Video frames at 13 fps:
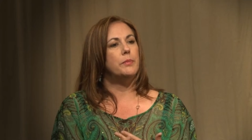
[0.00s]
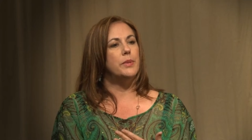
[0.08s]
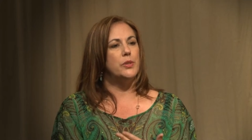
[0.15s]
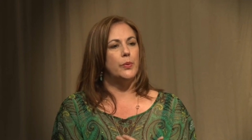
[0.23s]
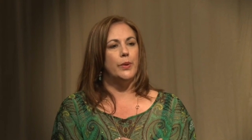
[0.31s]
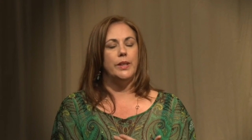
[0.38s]

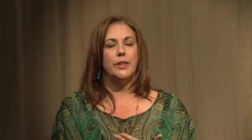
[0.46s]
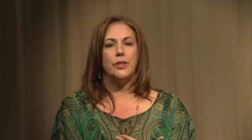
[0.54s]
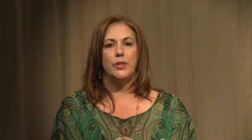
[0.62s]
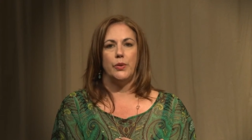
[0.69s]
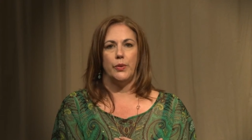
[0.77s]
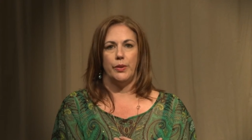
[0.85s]
between the
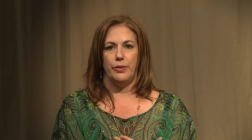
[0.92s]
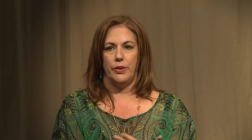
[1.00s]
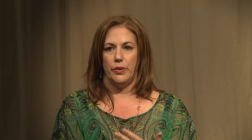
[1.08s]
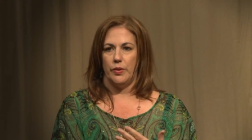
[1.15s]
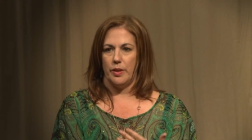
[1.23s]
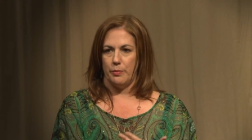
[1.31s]
two of
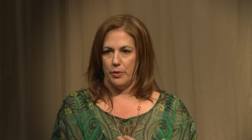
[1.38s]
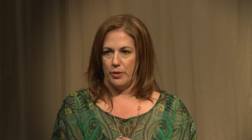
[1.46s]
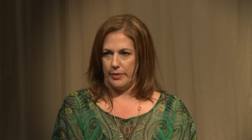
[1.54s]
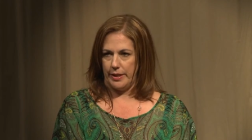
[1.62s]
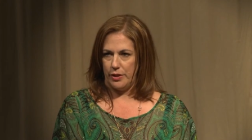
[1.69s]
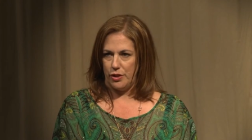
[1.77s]
you that
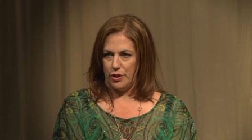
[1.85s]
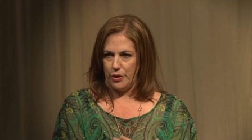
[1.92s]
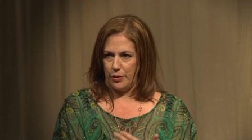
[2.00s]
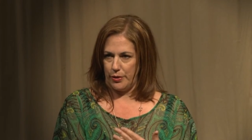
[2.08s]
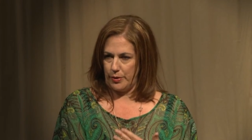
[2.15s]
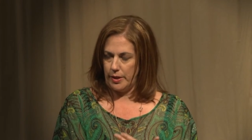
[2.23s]
prevents
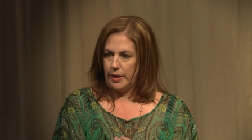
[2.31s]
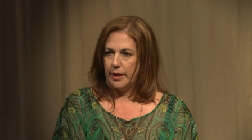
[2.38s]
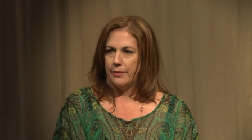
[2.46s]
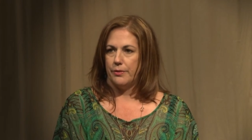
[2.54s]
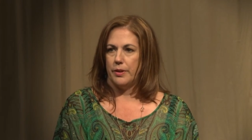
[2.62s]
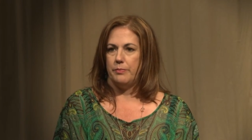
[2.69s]
you
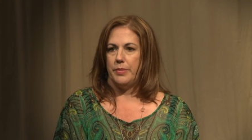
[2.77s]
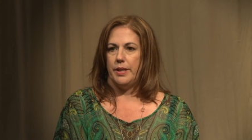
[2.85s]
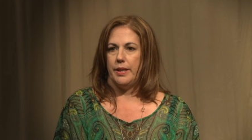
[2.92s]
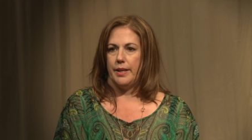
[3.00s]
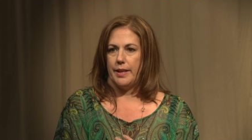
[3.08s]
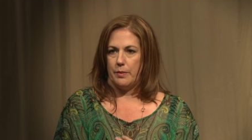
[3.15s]
from
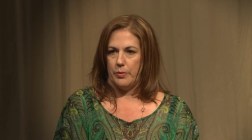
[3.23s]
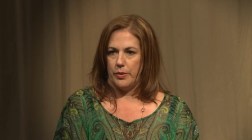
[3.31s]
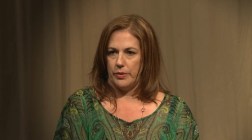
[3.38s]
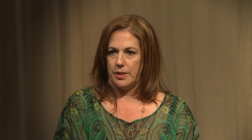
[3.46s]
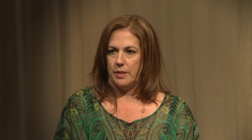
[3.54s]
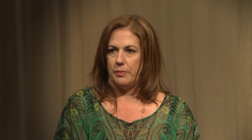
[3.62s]
being
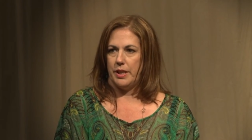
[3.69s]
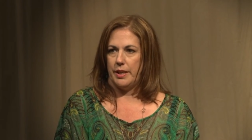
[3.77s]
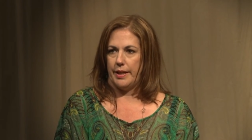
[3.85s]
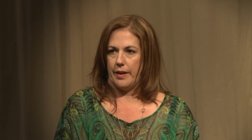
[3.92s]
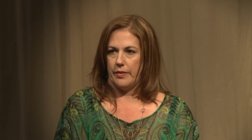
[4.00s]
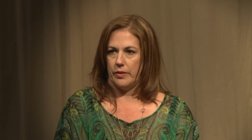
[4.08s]
able to be
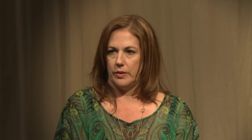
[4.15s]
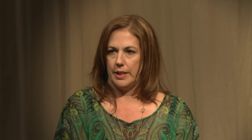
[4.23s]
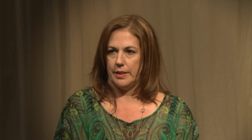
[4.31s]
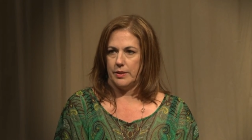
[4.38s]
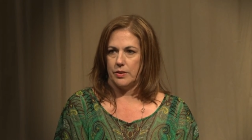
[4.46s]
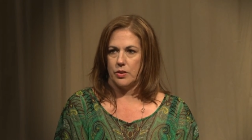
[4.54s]
together?
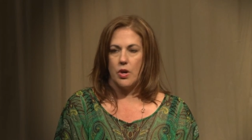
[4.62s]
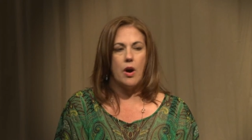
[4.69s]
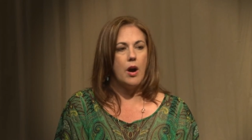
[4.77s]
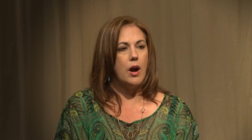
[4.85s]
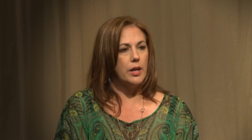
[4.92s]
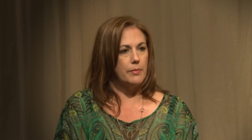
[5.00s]
Let's
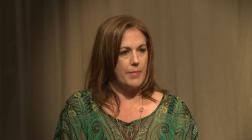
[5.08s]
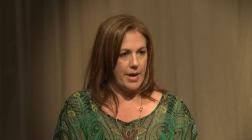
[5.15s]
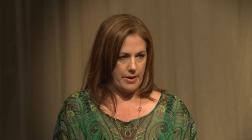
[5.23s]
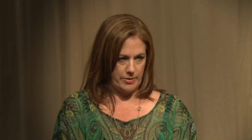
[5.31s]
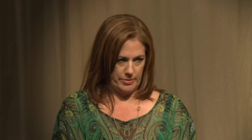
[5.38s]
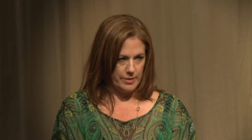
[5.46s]
talk
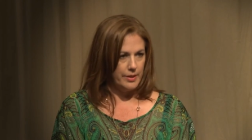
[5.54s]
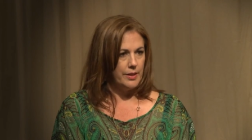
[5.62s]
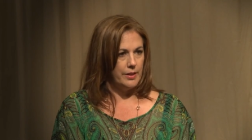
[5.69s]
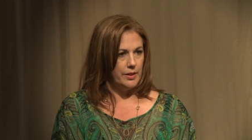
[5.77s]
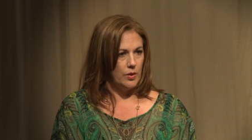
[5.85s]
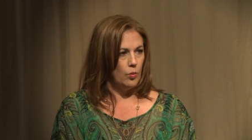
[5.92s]
about
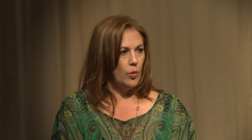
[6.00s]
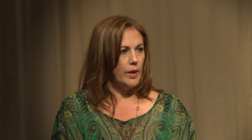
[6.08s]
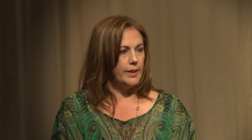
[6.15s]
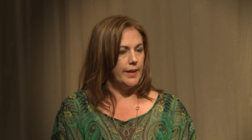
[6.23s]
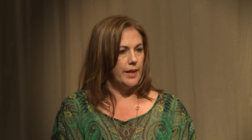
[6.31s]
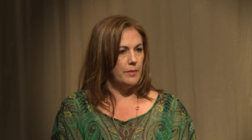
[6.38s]

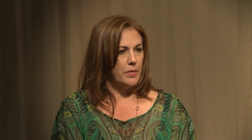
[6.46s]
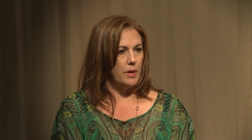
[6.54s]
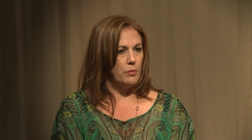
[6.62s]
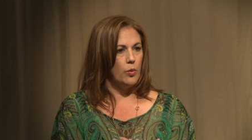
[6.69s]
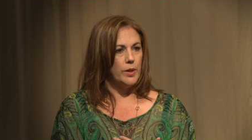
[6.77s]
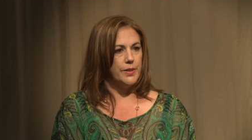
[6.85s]
what came
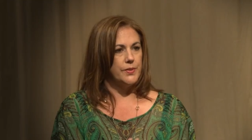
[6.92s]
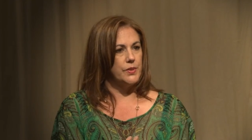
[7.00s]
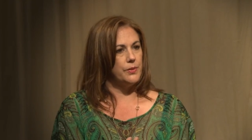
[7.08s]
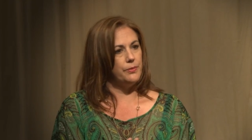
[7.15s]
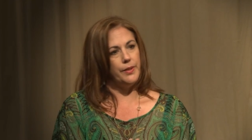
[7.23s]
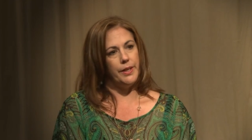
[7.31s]
up. What is
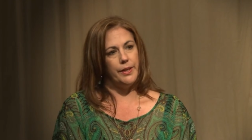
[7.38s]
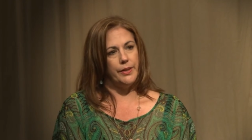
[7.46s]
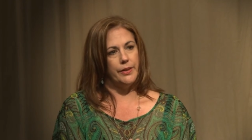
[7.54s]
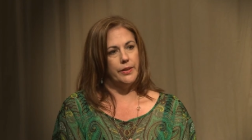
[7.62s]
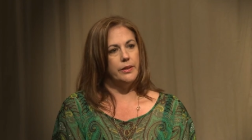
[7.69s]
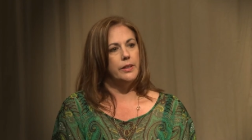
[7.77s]
the
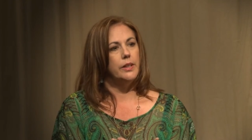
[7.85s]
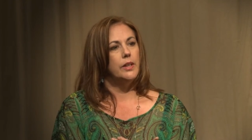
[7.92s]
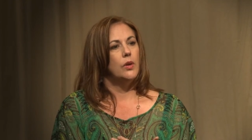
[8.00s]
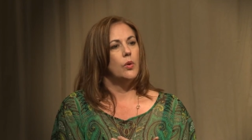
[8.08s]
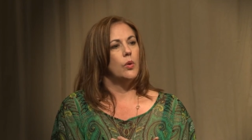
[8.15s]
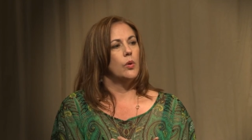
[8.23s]
fear
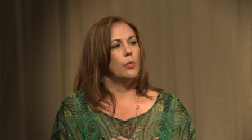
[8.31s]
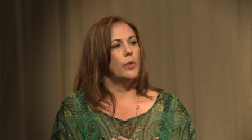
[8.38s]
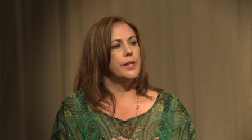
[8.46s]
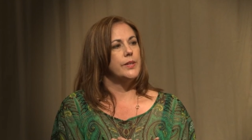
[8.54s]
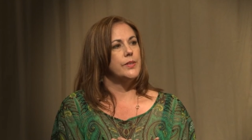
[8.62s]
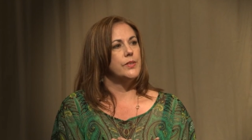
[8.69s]
or
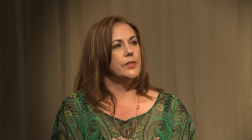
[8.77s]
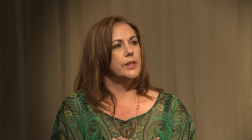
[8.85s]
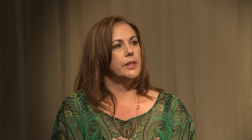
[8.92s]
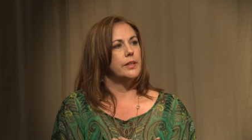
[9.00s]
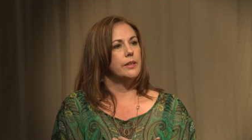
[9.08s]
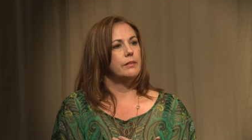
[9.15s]
what is
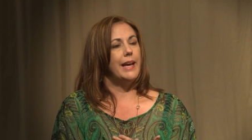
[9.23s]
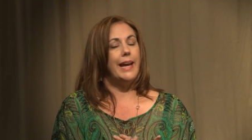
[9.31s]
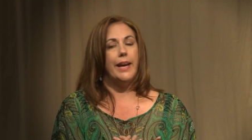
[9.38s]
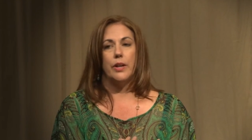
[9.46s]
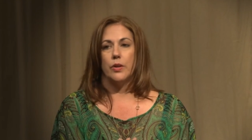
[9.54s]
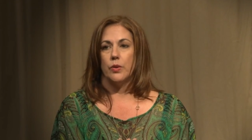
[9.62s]
the
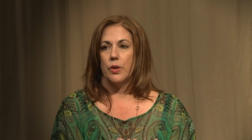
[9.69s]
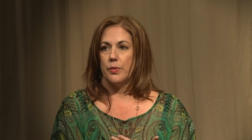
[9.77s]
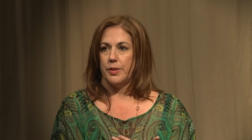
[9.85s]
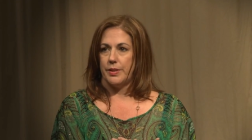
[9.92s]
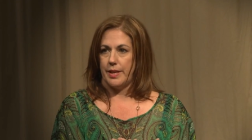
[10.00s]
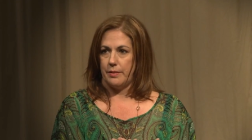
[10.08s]
anger or
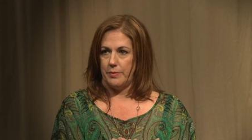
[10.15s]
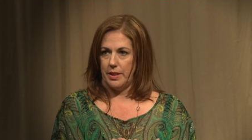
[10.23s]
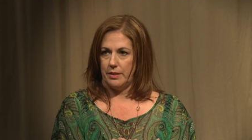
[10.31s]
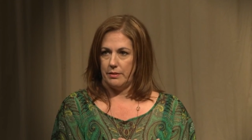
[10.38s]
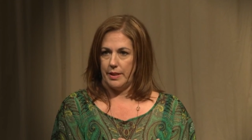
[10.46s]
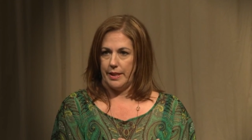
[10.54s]

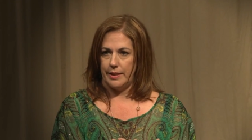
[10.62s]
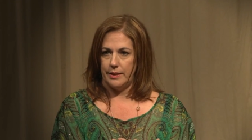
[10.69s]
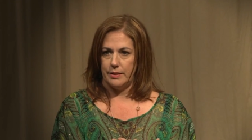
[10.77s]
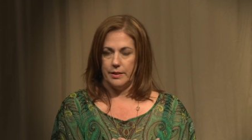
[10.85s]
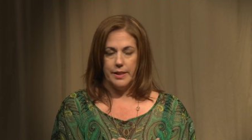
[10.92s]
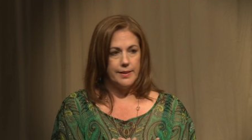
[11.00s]
resentment?
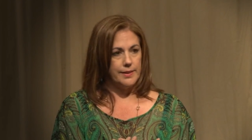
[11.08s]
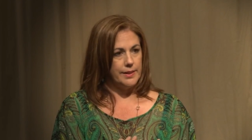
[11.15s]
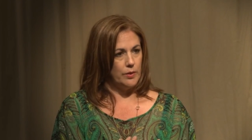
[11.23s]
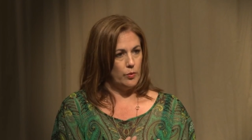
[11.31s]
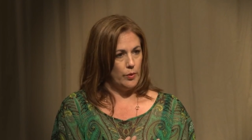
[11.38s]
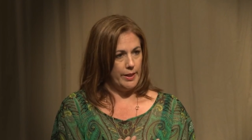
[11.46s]
And let's
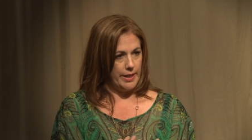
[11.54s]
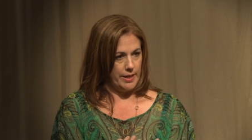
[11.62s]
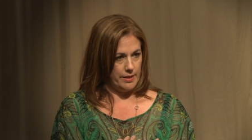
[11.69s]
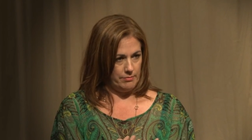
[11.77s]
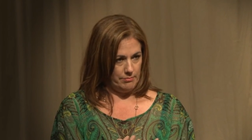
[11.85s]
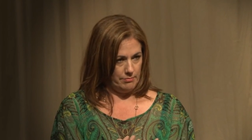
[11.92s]
see if we
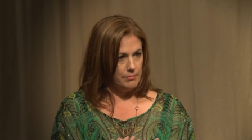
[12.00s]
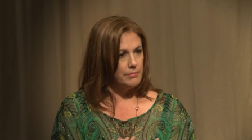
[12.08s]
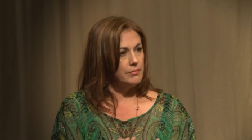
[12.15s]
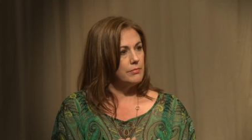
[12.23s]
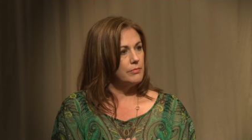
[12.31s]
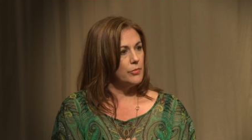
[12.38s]
can
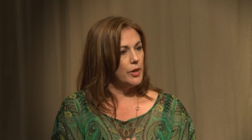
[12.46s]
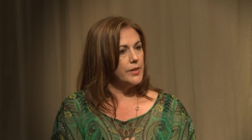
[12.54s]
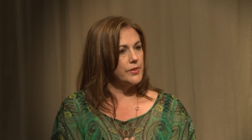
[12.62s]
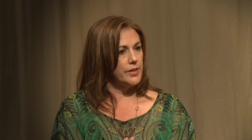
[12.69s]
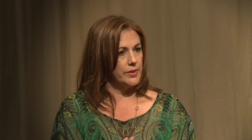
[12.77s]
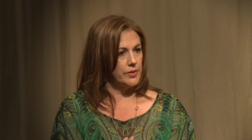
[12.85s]

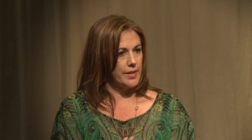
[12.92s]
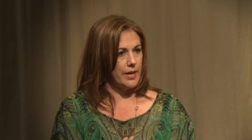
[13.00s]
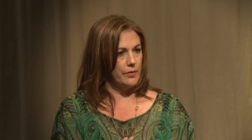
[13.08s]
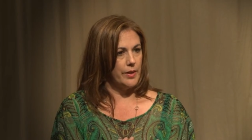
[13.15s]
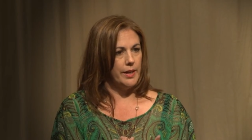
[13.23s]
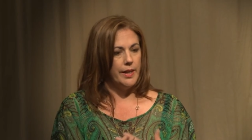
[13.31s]
process
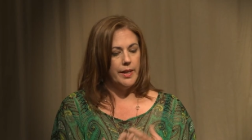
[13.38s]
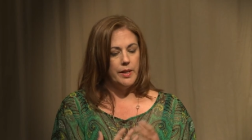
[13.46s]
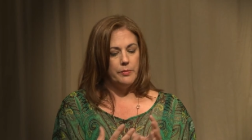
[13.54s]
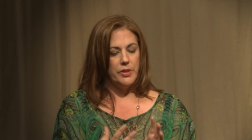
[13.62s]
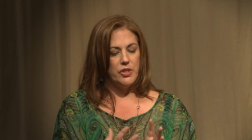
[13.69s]
that, right? But